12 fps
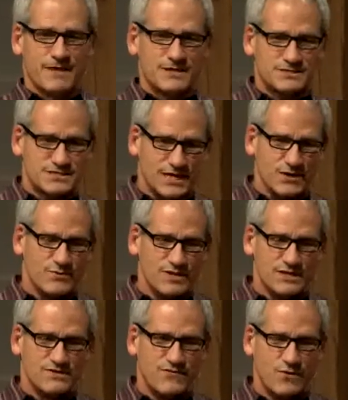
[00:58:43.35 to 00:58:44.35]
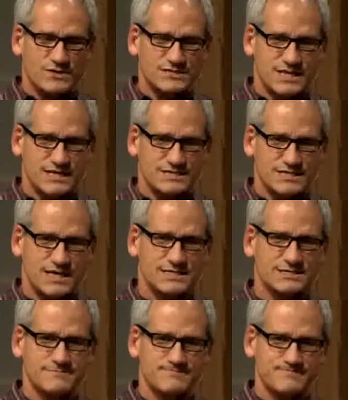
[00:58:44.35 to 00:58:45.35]
2 Corinthians 4 6
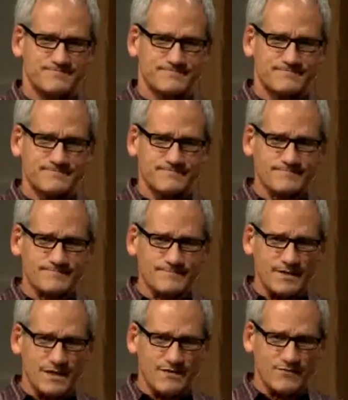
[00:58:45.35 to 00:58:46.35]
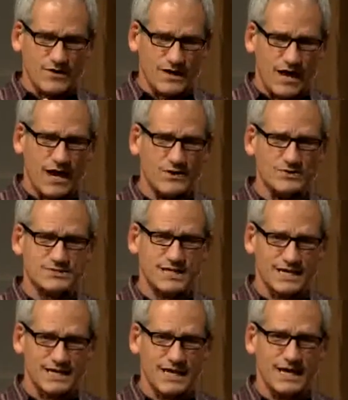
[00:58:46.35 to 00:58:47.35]
says, For God who
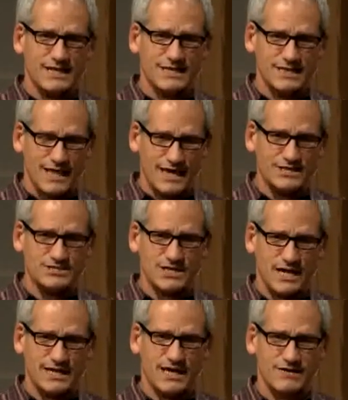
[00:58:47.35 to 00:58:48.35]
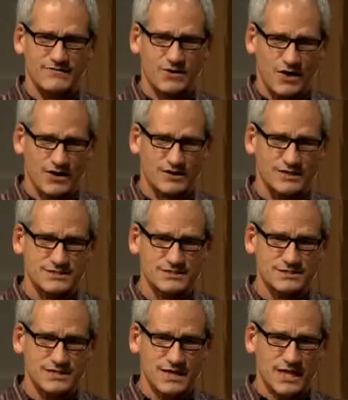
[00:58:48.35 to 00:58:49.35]
said, Light shine out of
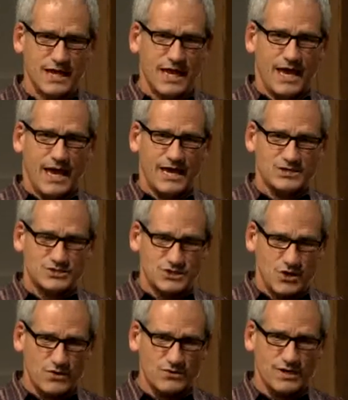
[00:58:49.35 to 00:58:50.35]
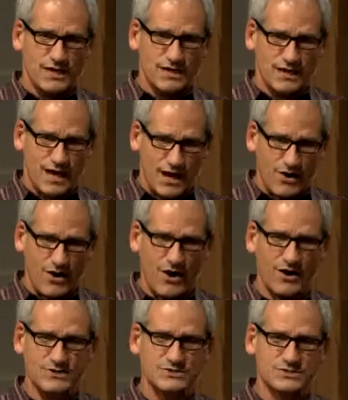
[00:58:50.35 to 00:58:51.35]
darkness has shown in our
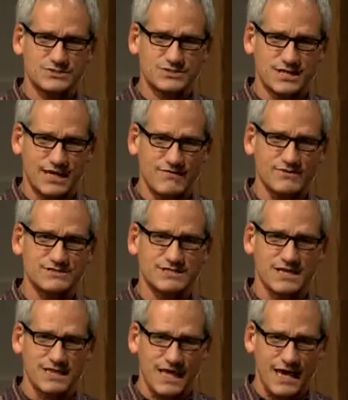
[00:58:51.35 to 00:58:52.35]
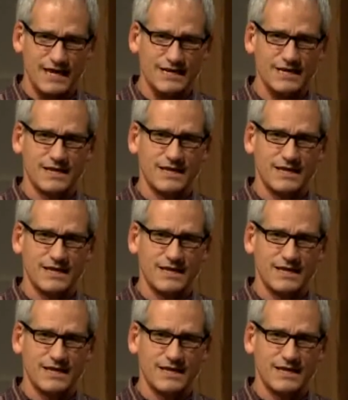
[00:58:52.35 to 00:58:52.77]
hearts to give us the light